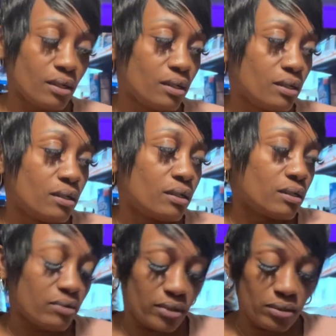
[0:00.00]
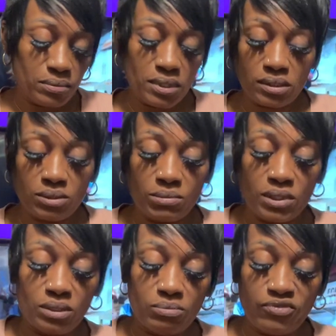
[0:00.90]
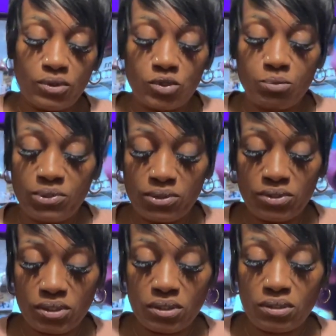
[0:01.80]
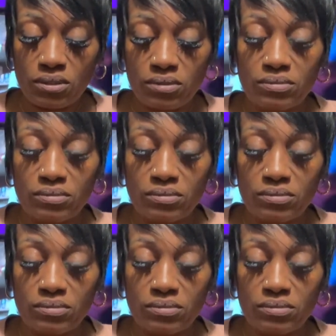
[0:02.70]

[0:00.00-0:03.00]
on. Alright, we got somebody, false person here.